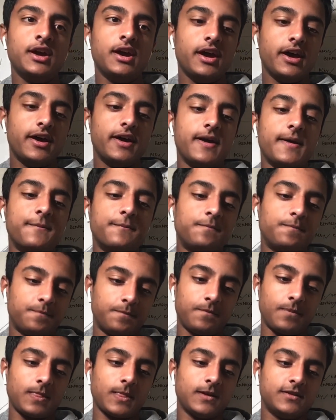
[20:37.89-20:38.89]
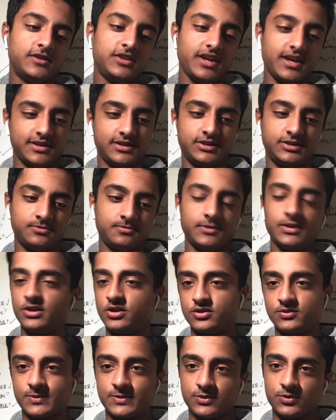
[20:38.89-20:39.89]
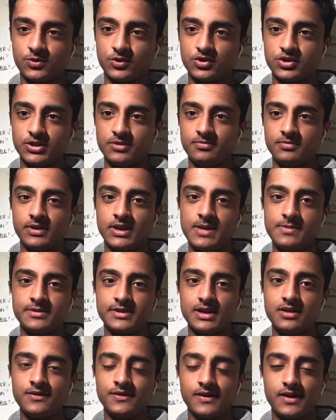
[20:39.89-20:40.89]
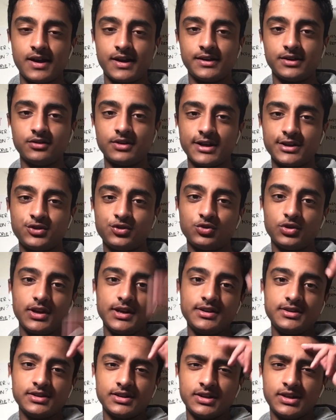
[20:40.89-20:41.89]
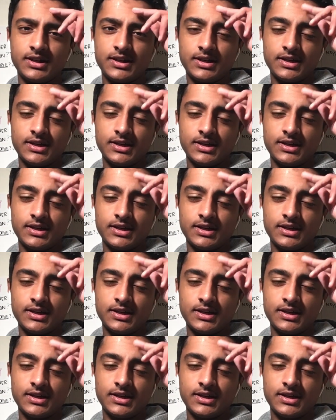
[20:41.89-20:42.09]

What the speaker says: So yes, thank you guys very much for watching. Keep safe, and I'll catch you all later